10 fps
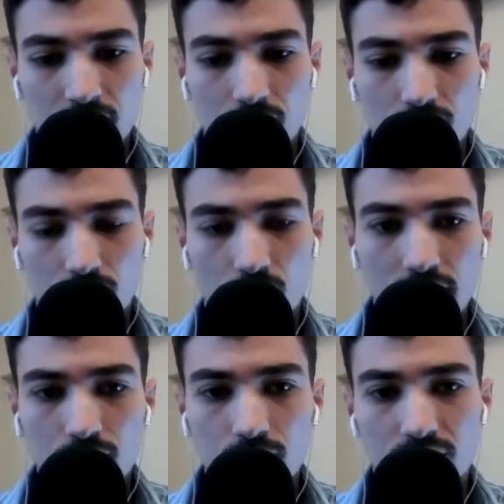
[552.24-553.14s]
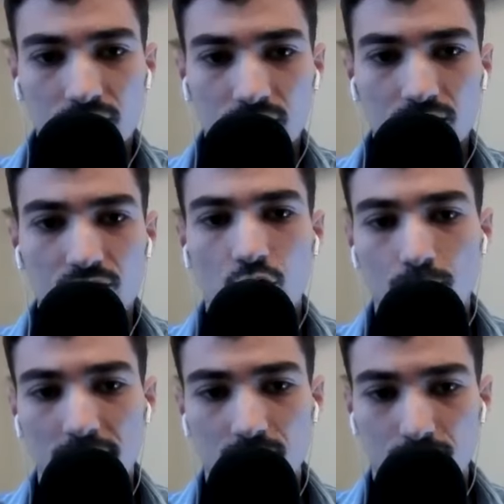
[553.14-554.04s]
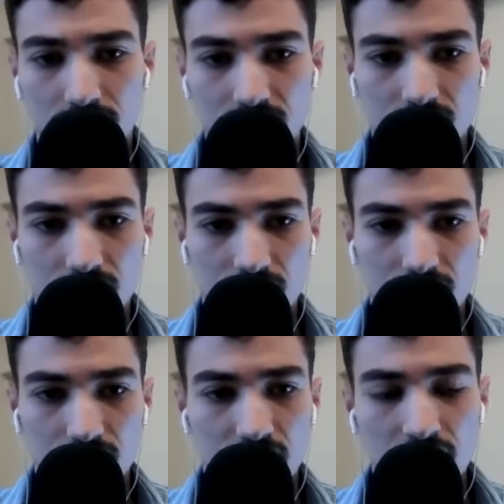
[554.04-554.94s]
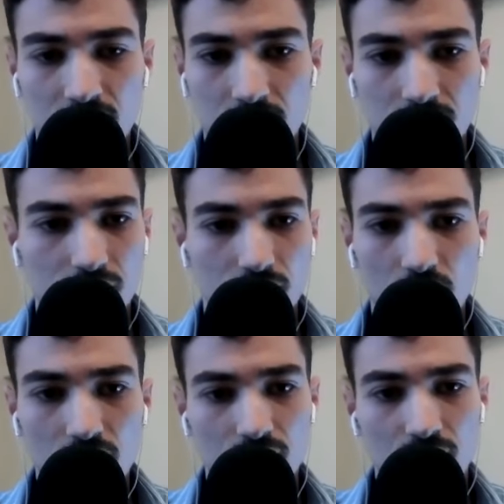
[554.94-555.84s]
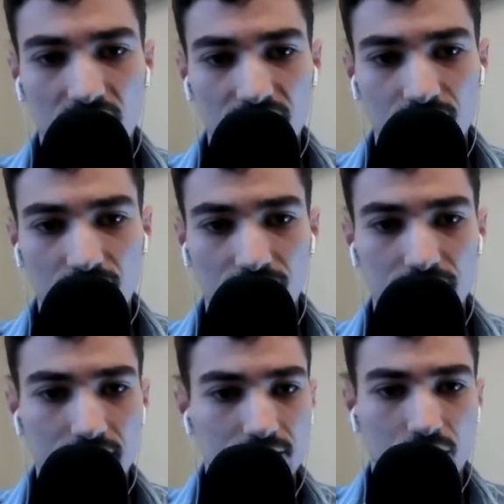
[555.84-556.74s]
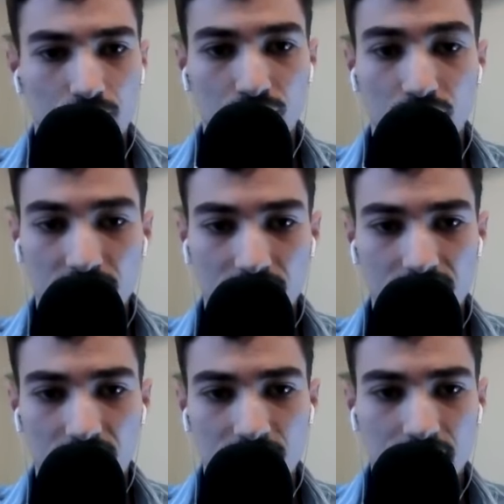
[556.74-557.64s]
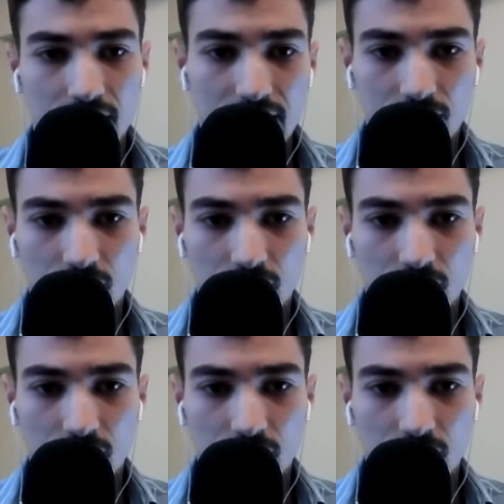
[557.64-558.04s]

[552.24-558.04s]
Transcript: Why are we seeing so many businesses, over levered, pre-pandemic and